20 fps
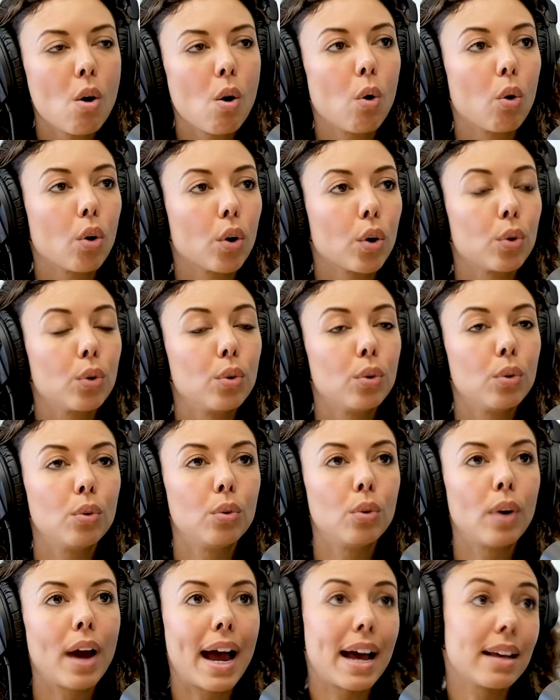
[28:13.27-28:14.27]
or
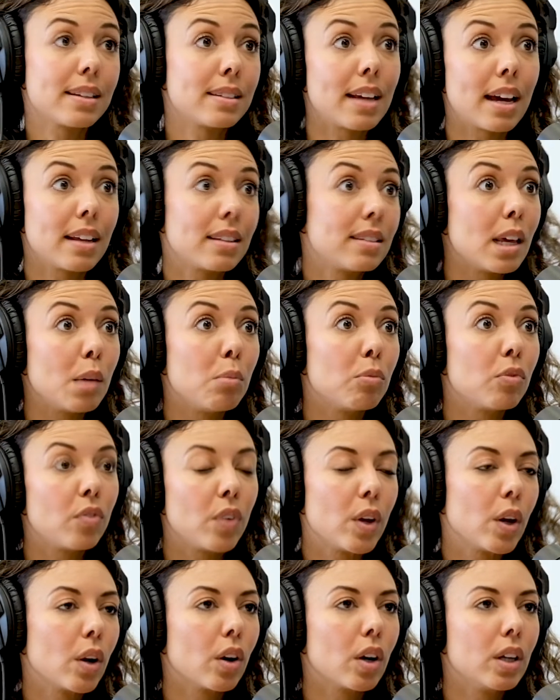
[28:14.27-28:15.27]
who has that same
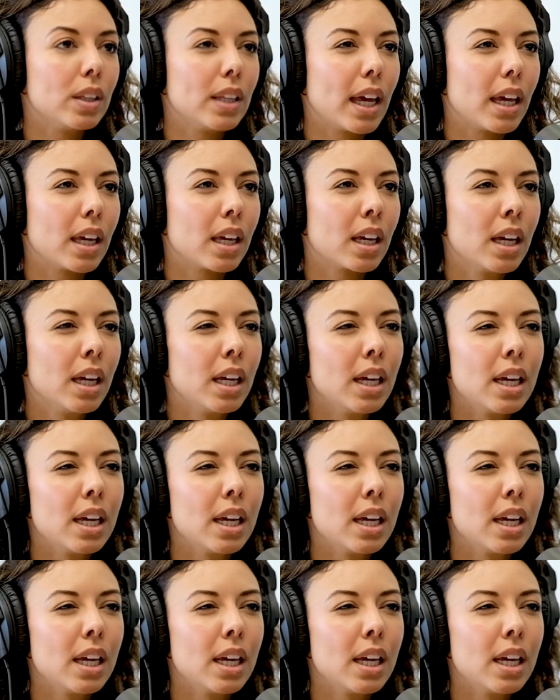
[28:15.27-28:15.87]
fear and like